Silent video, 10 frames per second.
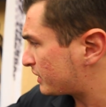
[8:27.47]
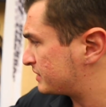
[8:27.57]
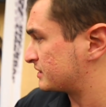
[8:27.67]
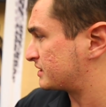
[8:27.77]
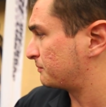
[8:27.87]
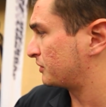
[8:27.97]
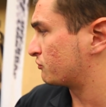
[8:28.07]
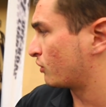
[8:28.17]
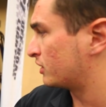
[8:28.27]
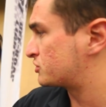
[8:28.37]
is it simply
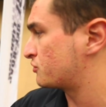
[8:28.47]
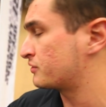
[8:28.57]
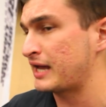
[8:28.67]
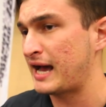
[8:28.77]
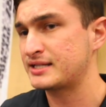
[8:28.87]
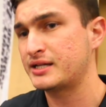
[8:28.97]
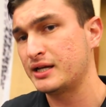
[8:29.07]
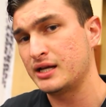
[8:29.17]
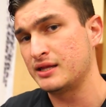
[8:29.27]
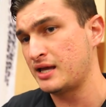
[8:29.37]
runs through the
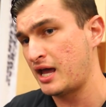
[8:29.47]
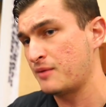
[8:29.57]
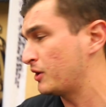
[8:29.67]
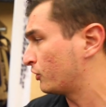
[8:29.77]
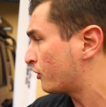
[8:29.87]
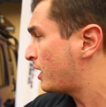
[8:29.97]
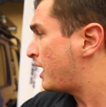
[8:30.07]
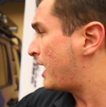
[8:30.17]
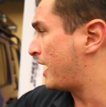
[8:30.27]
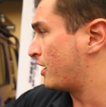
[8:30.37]
gasket in the A-pillar
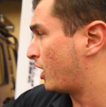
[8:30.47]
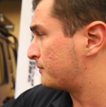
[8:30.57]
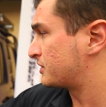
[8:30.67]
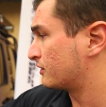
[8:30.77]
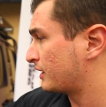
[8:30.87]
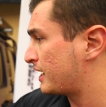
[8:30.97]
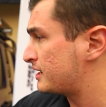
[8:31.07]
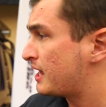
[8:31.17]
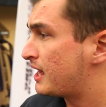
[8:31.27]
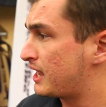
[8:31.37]
and up to the
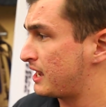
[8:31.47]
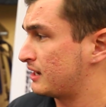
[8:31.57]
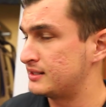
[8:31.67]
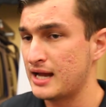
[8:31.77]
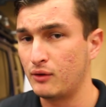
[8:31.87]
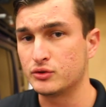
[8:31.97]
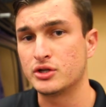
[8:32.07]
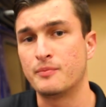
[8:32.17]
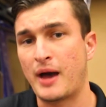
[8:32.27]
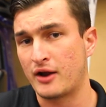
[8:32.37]
light and down
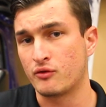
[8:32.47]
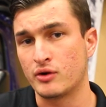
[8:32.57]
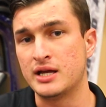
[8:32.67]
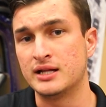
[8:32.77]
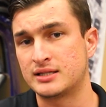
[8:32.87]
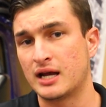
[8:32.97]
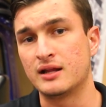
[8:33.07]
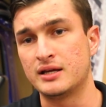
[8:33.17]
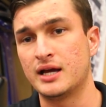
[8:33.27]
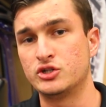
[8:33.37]
to the battery
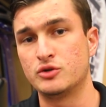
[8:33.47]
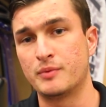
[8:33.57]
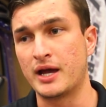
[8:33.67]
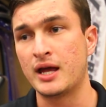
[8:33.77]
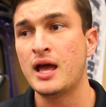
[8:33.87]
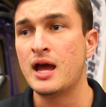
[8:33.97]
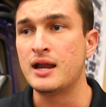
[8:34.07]
inside of the engine bay.